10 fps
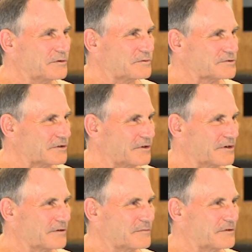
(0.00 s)
There was a lot
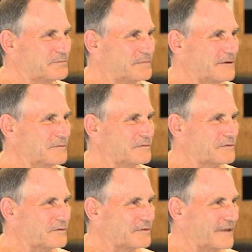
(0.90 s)
of people who
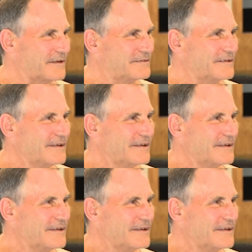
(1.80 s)
thought they'd